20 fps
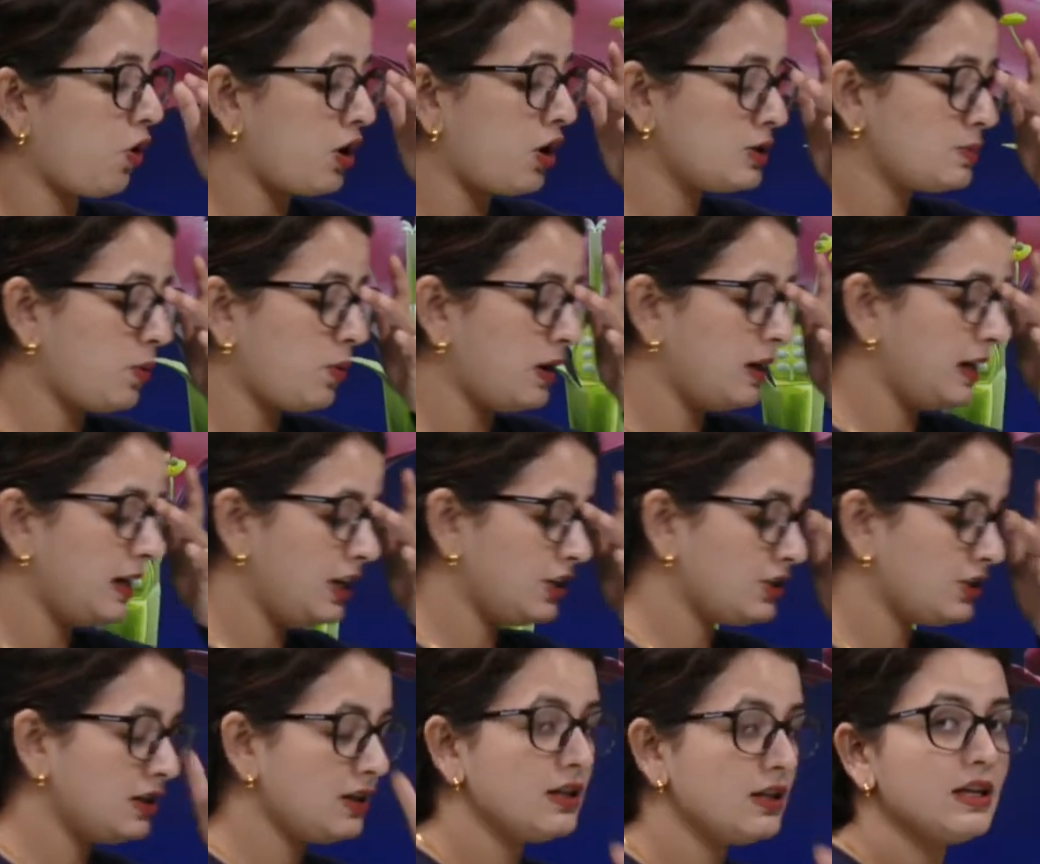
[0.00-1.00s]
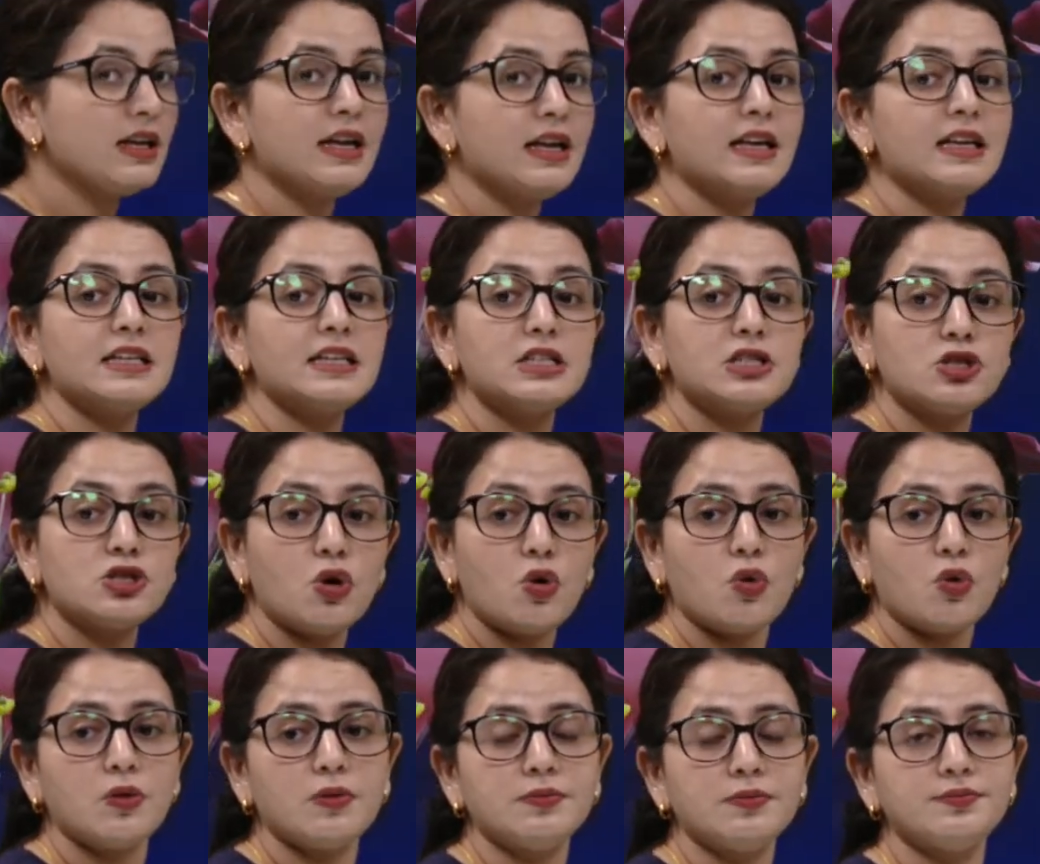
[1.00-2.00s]
cross-pollination?
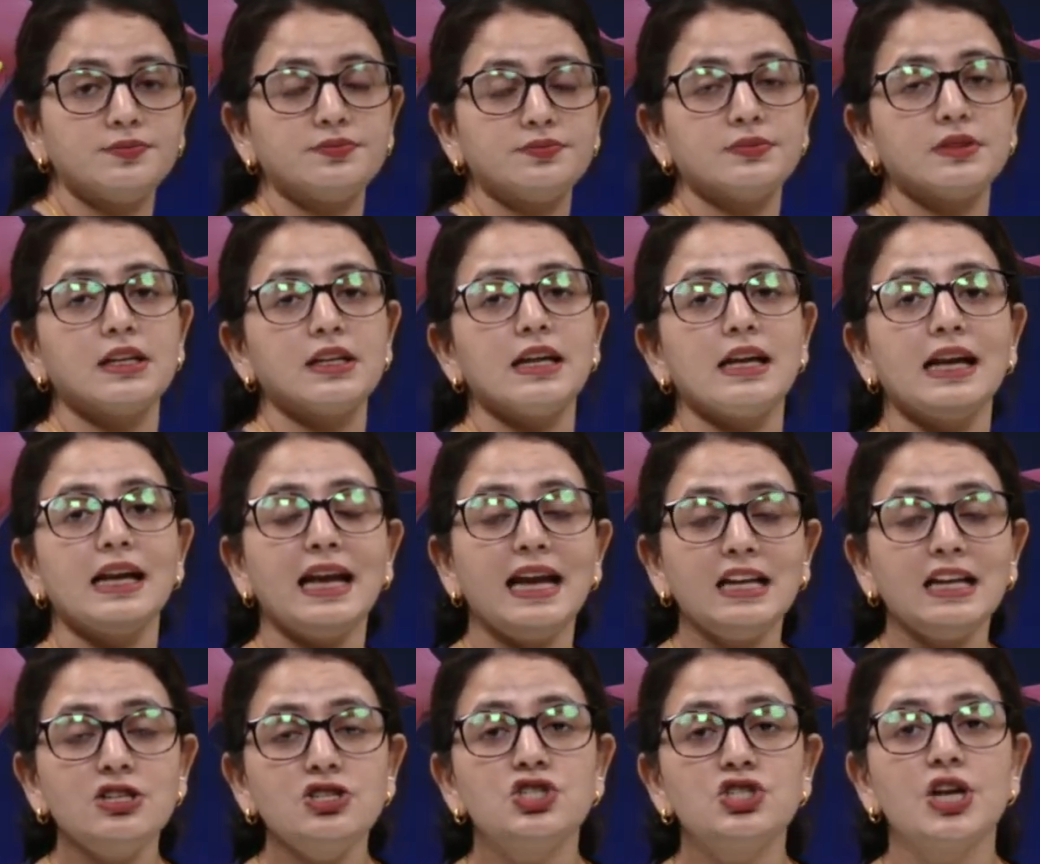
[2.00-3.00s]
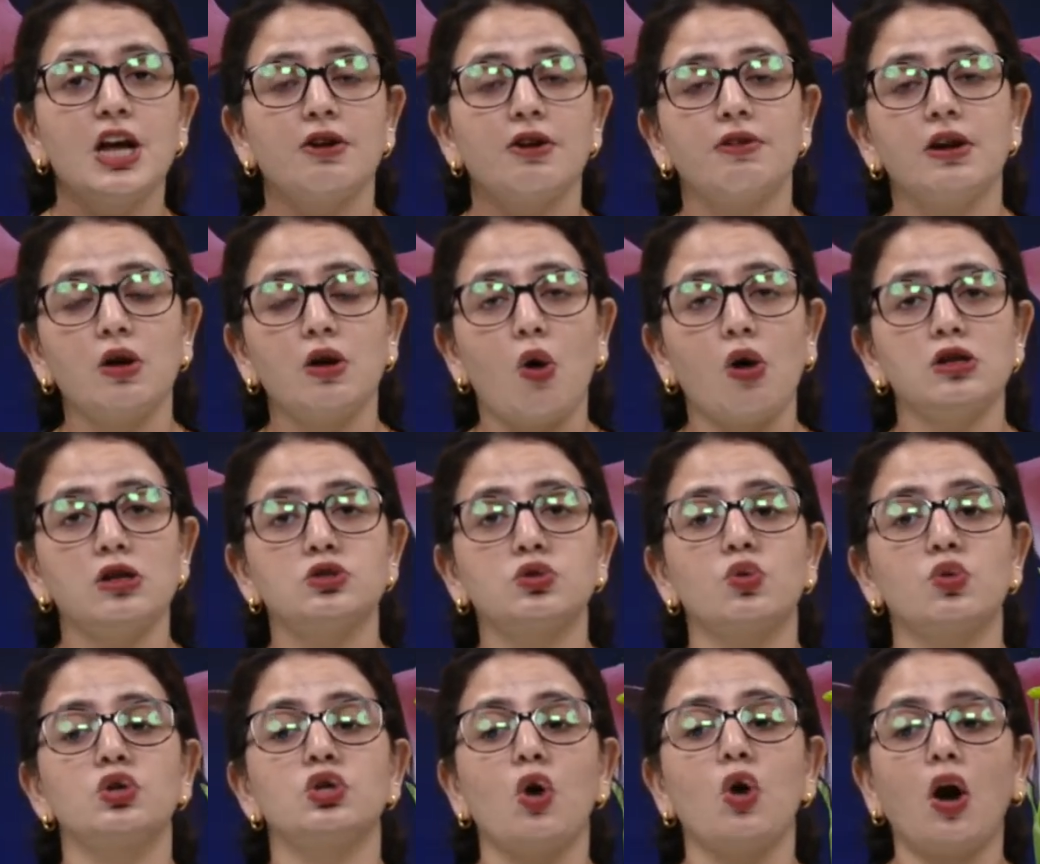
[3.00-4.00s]
So in general
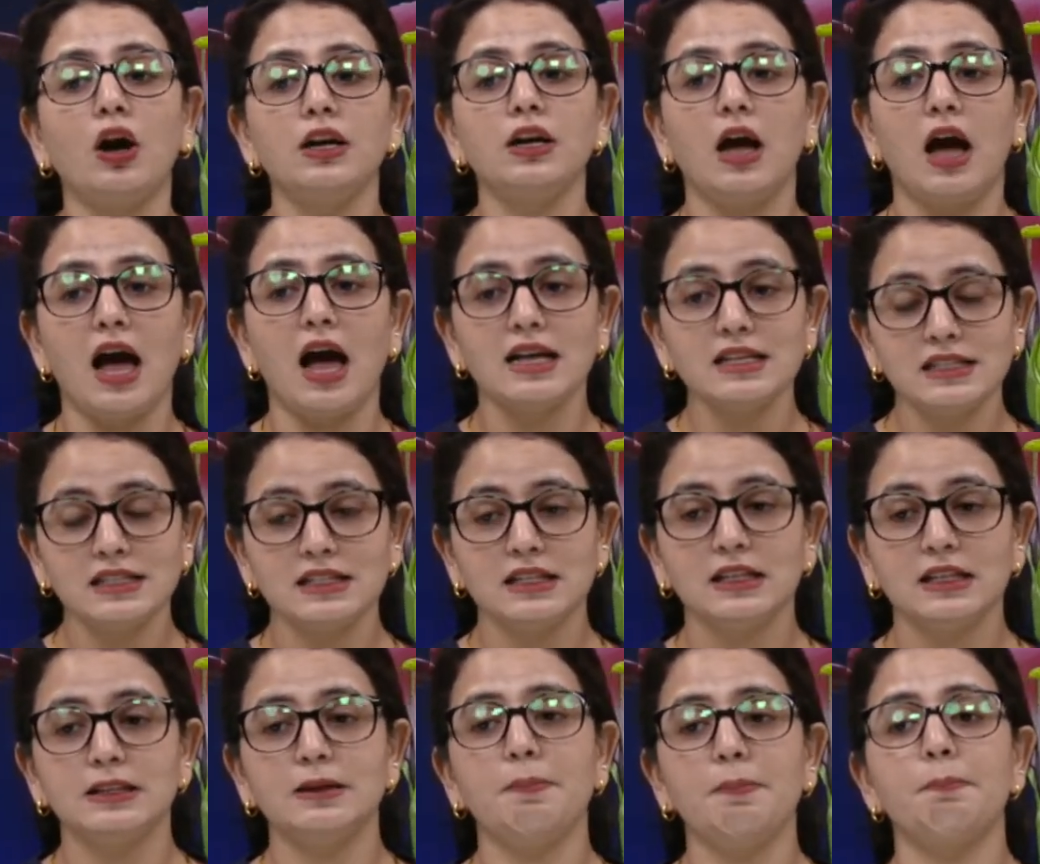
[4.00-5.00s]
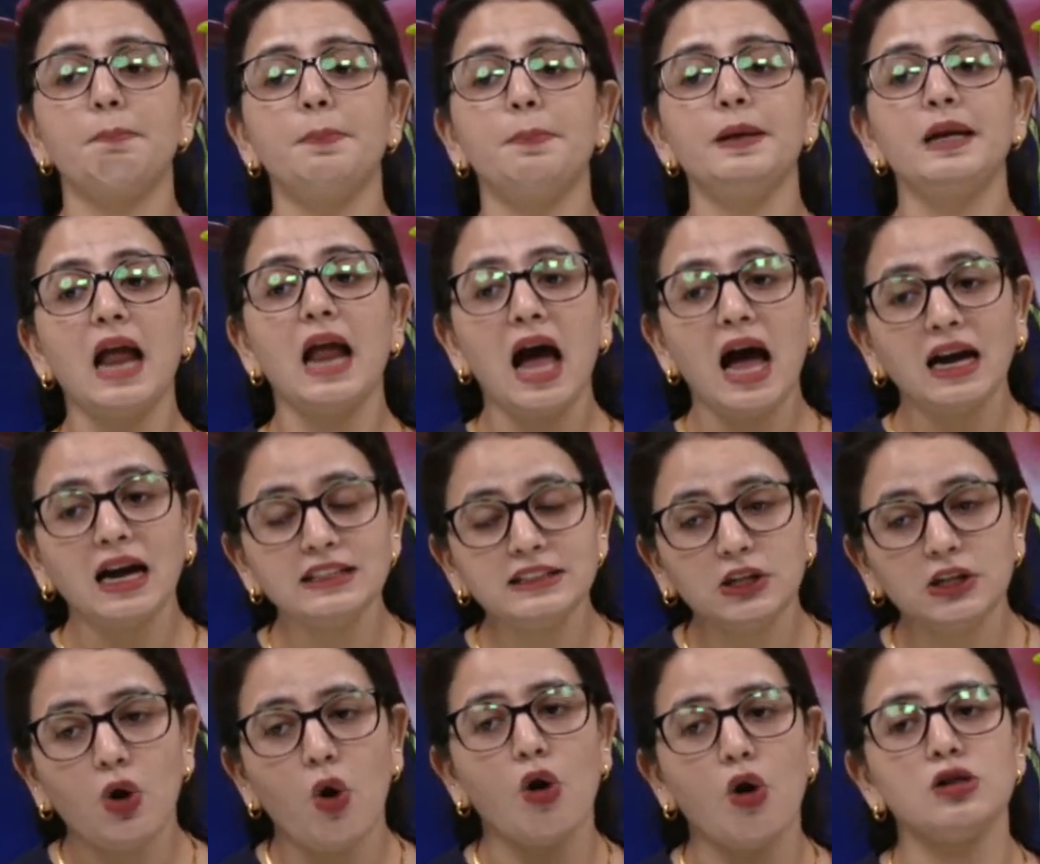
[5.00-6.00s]
also, not us, the
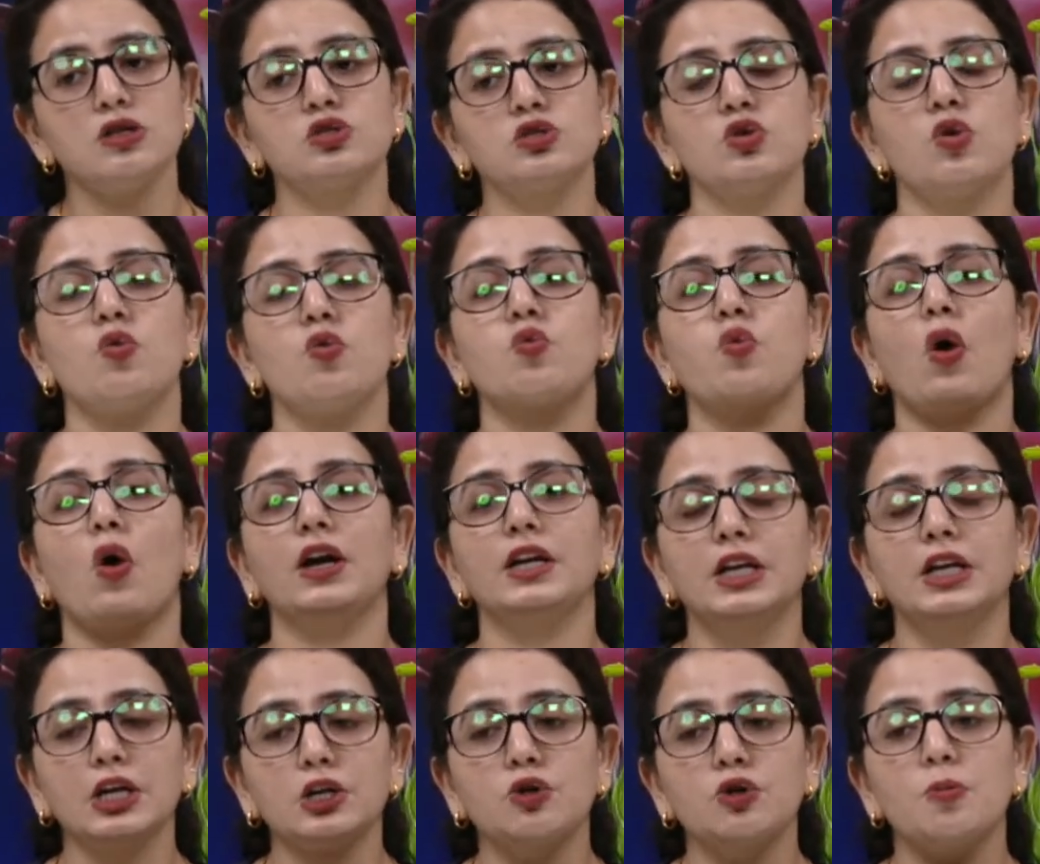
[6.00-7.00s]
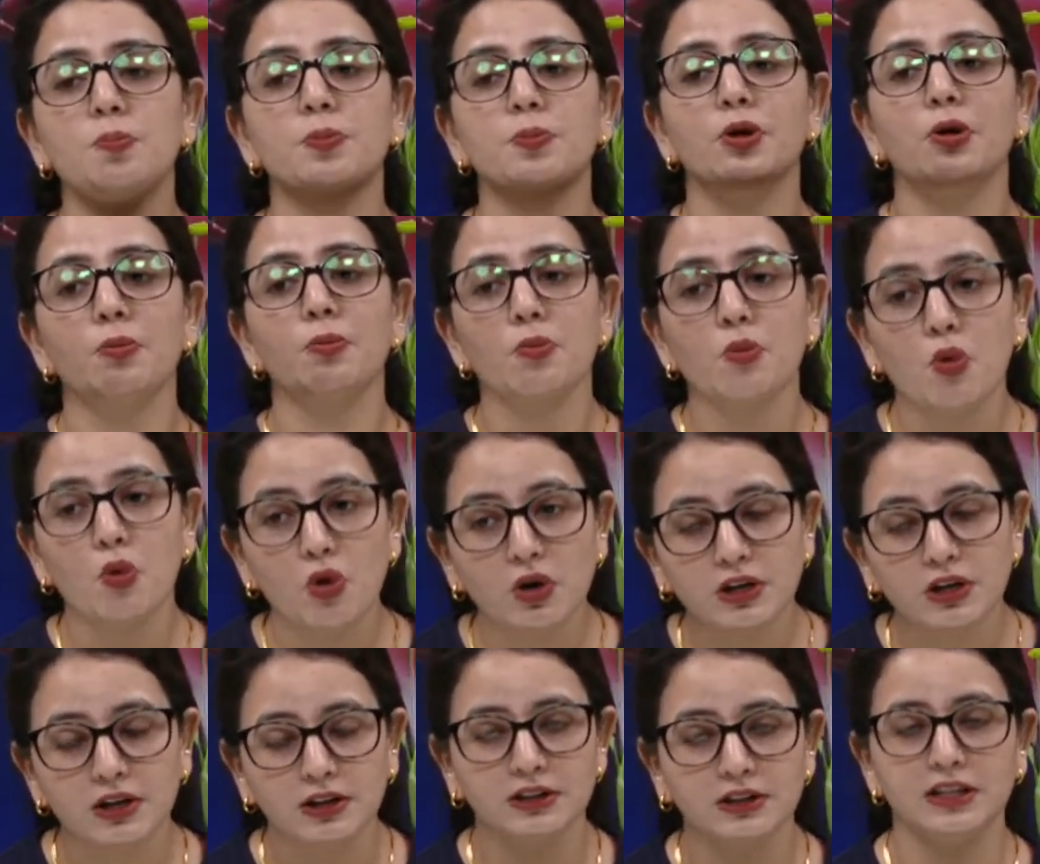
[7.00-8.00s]
plant also wanted to
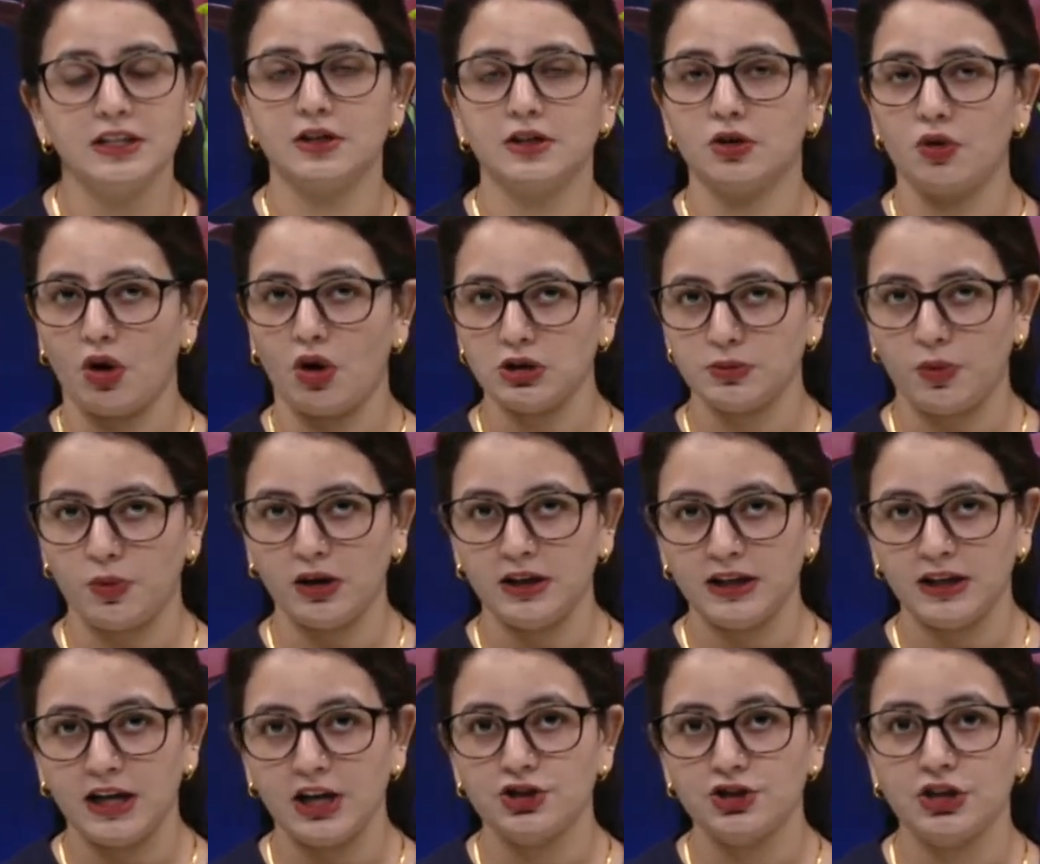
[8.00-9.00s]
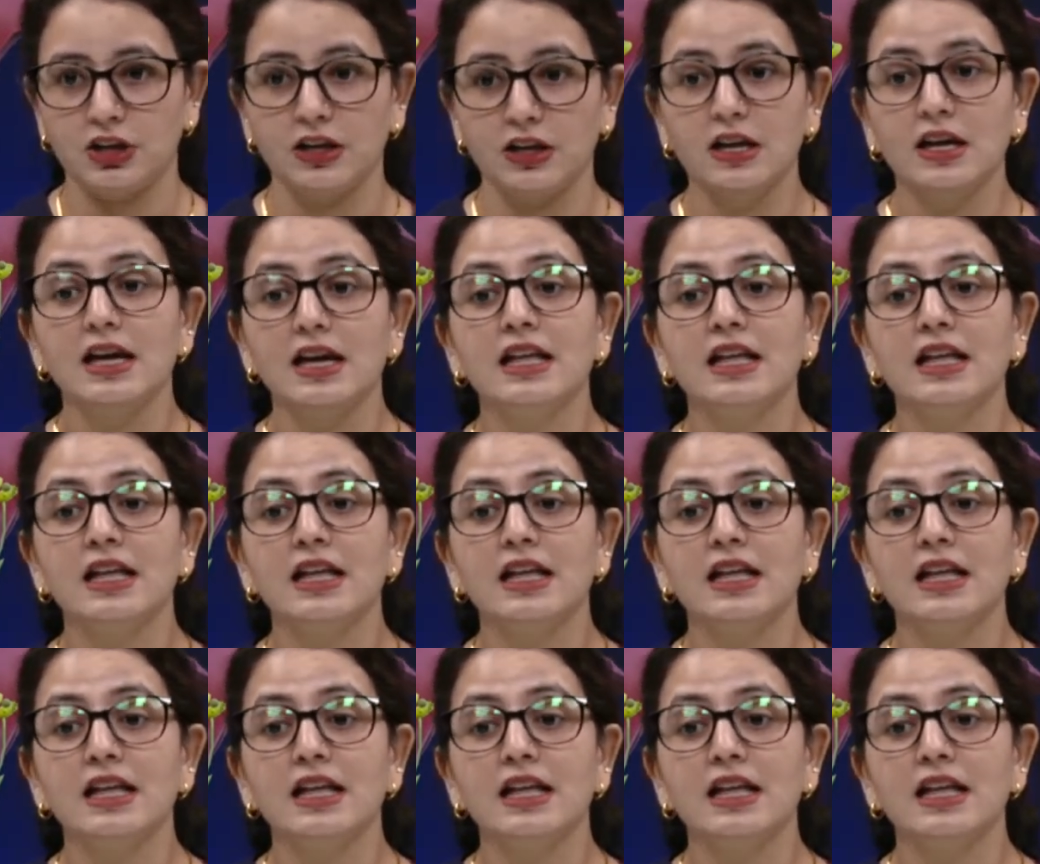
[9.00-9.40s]
promote the cross-pollination.